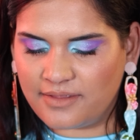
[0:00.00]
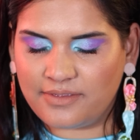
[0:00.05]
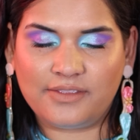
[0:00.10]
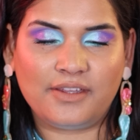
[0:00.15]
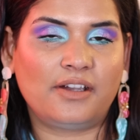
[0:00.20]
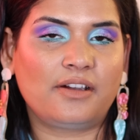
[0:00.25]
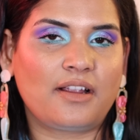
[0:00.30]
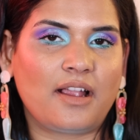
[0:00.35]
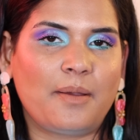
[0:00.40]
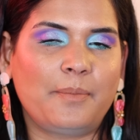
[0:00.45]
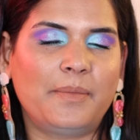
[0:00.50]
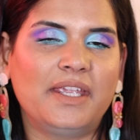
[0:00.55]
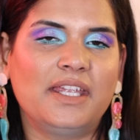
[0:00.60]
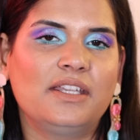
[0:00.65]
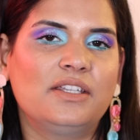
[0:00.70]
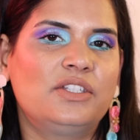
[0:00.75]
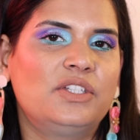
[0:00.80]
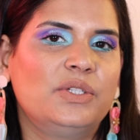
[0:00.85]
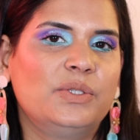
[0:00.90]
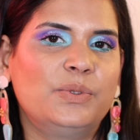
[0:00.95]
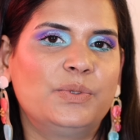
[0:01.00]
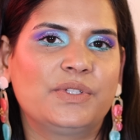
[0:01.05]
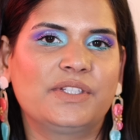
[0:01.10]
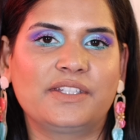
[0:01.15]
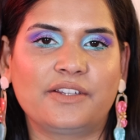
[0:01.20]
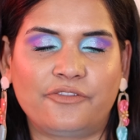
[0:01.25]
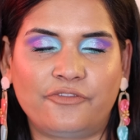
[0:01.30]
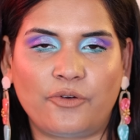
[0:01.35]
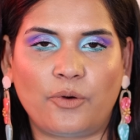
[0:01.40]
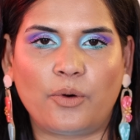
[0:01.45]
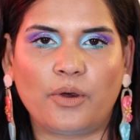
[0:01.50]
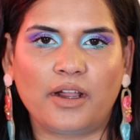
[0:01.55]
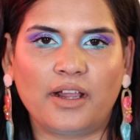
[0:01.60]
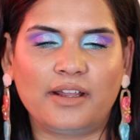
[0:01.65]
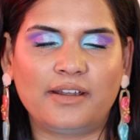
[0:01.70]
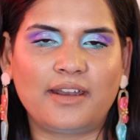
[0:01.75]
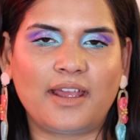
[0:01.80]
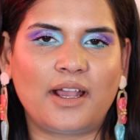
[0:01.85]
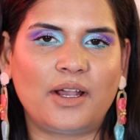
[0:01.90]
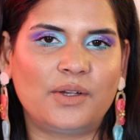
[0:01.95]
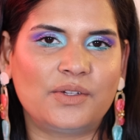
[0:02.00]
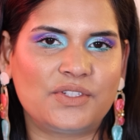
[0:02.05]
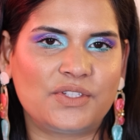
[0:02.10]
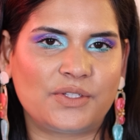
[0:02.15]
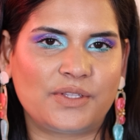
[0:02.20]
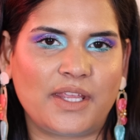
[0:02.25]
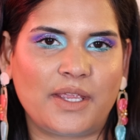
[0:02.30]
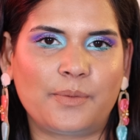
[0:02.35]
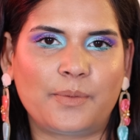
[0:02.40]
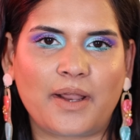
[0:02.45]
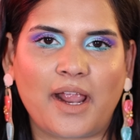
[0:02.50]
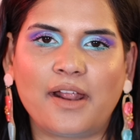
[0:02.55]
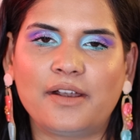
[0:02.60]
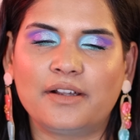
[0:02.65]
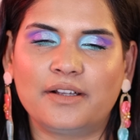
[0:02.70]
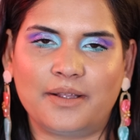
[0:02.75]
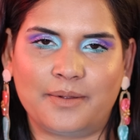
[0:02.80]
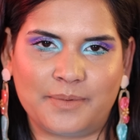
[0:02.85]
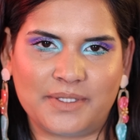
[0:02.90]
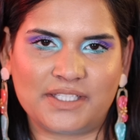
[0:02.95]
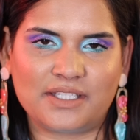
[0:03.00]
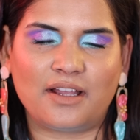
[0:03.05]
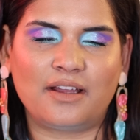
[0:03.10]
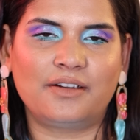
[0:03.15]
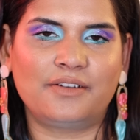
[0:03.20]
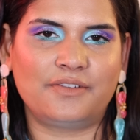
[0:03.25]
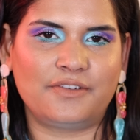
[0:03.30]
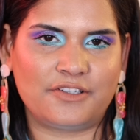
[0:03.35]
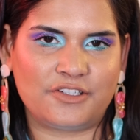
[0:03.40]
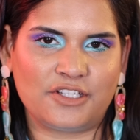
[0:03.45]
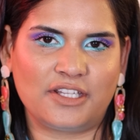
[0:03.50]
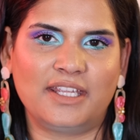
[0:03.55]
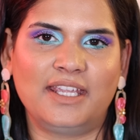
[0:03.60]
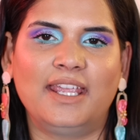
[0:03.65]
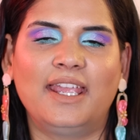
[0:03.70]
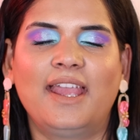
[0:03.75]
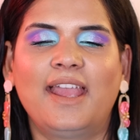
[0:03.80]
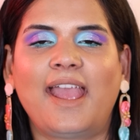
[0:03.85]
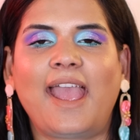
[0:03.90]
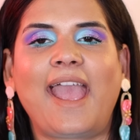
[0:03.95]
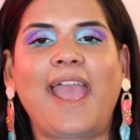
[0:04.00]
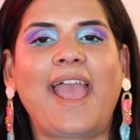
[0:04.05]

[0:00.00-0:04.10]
They're coming to Sephora now, so they were at Amazon originally,